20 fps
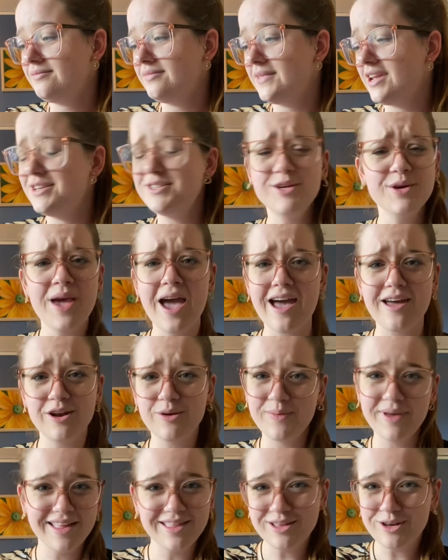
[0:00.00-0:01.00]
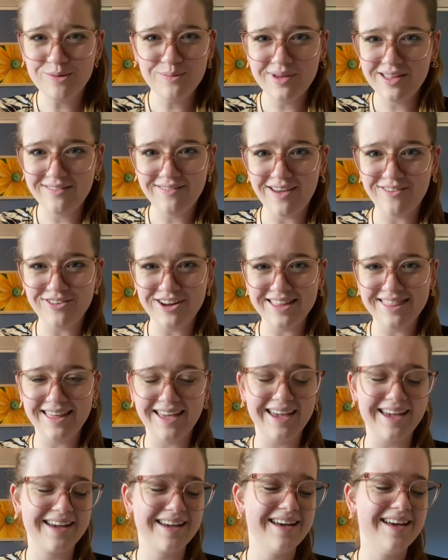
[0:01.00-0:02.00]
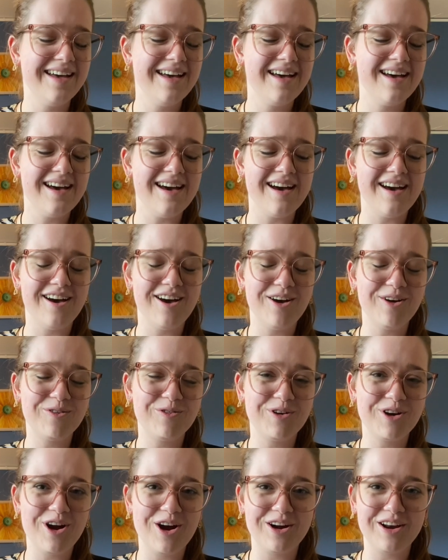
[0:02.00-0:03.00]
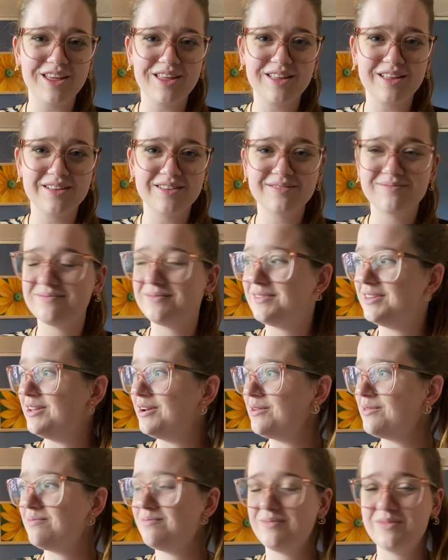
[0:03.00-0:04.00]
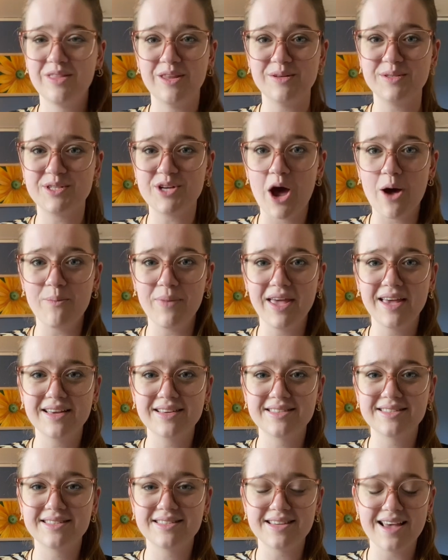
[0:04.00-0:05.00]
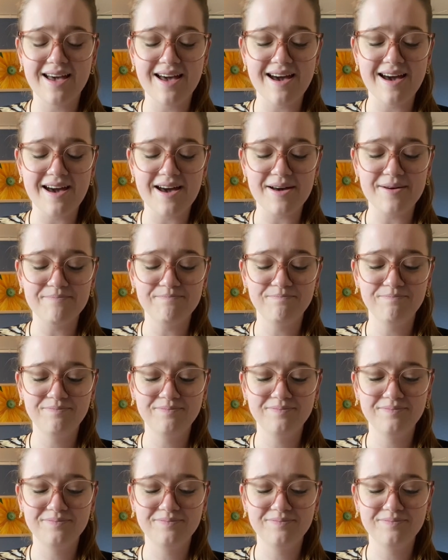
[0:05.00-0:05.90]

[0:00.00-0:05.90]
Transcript: So yeah, it'll be a little bit of everything regarding, those topics. I